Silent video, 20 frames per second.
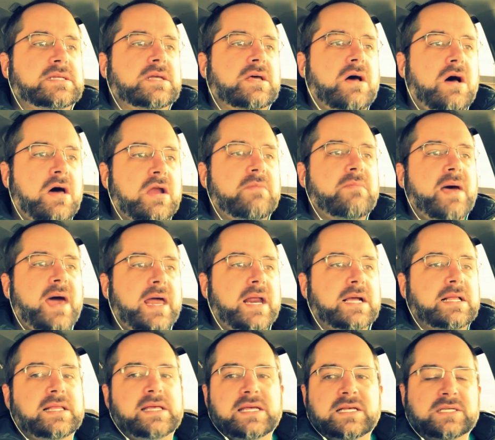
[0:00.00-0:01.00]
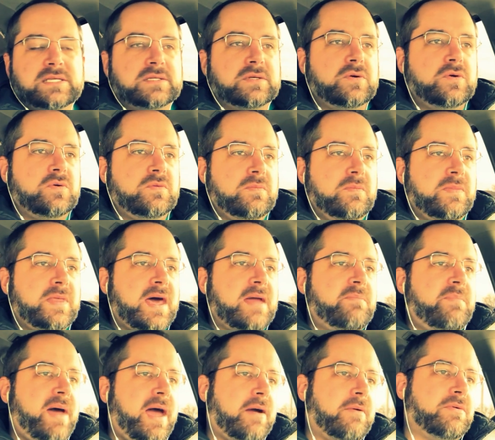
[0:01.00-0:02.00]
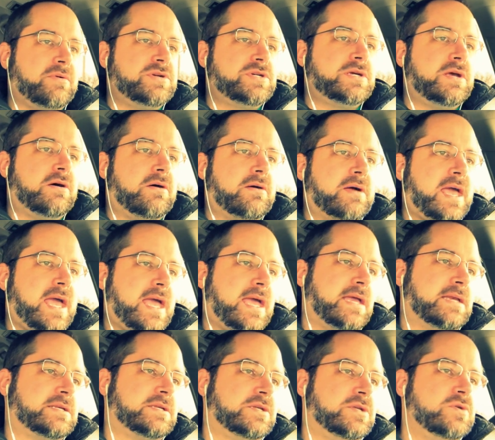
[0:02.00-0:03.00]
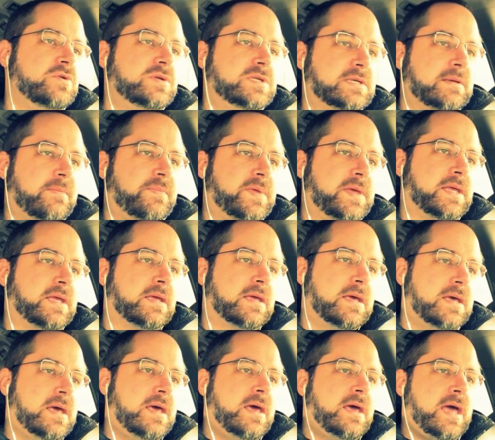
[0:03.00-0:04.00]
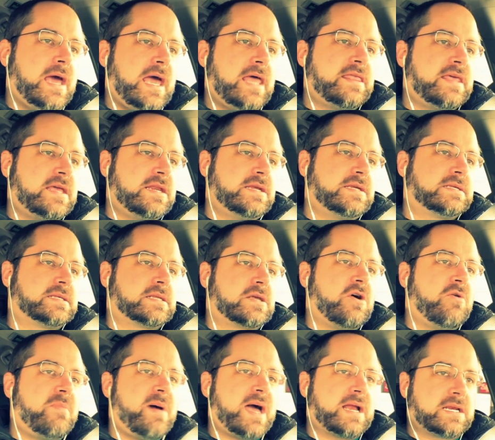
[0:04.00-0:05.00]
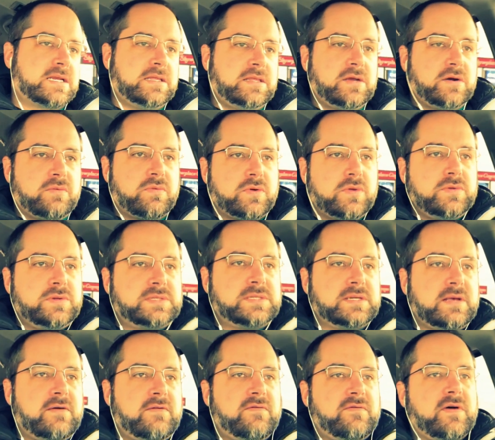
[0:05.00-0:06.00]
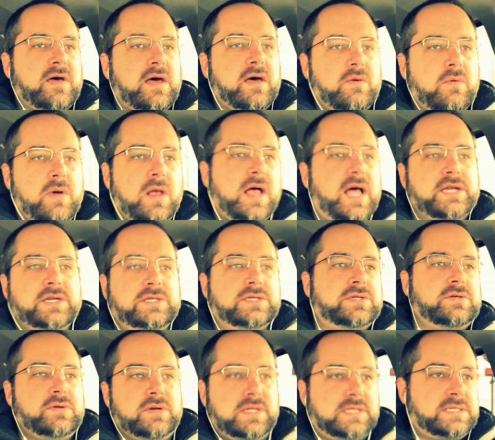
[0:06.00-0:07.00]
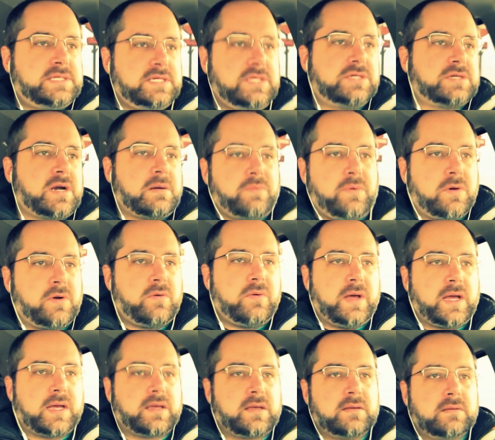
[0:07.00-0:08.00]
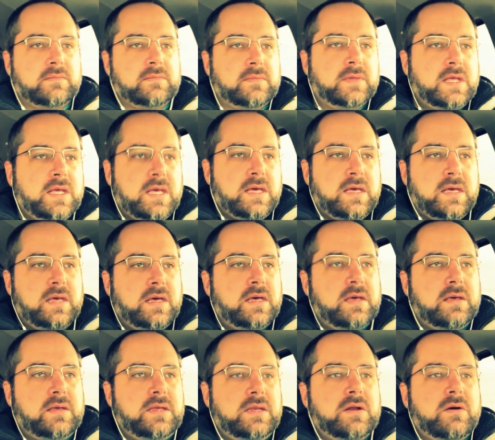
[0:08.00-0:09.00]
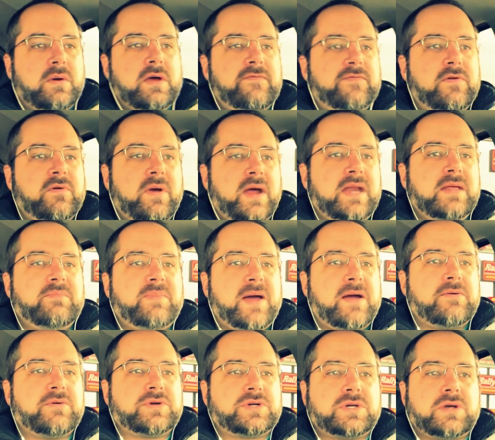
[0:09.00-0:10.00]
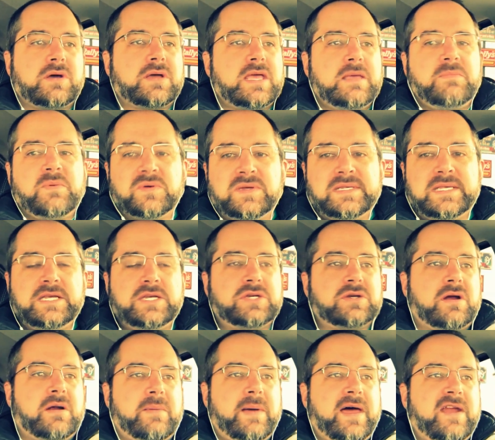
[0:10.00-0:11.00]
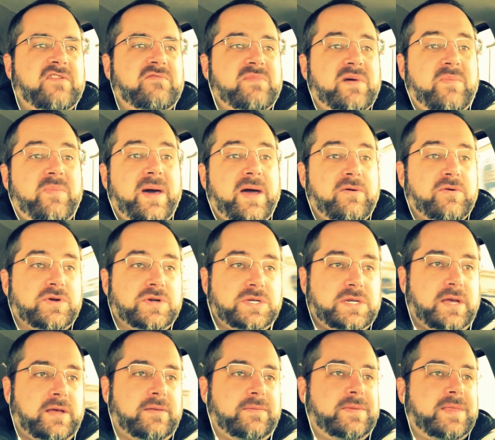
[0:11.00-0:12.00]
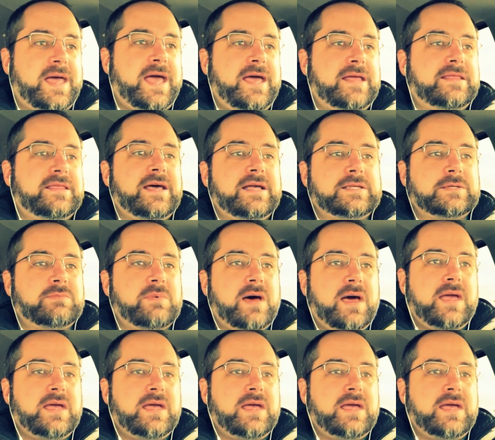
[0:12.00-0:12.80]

automatically assume that PowerShell can't do something, and they just go back to their roots of, I'll just do it in C# real quick. If you're writing PowerShell, keep your C# out of my PowerShell. That's